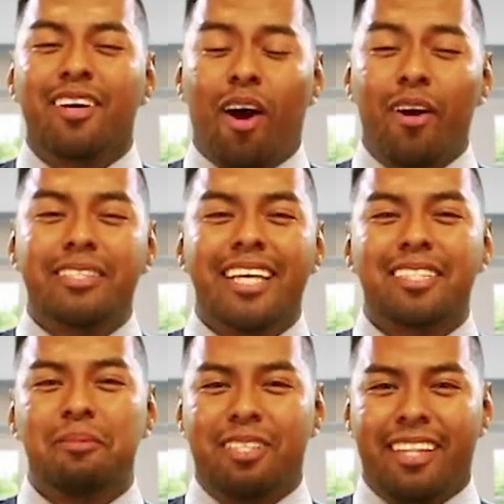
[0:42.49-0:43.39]
Call or
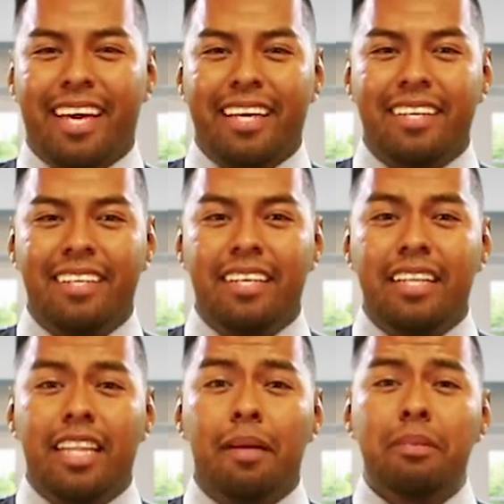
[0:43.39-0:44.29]
text me today.
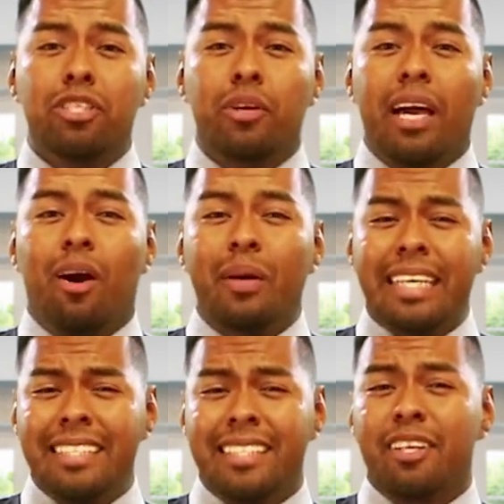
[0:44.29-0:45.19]
Let me show you how
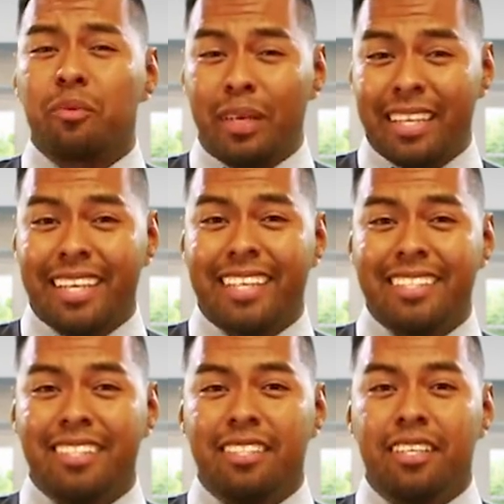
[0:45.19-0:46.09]
easy it really
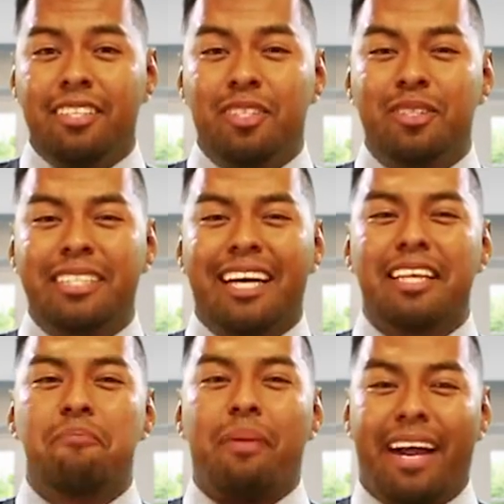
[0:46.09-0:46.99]
is to
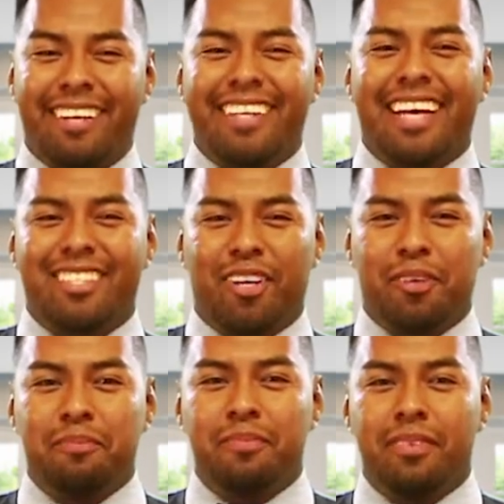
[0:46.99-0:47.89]
sell and buy your next home.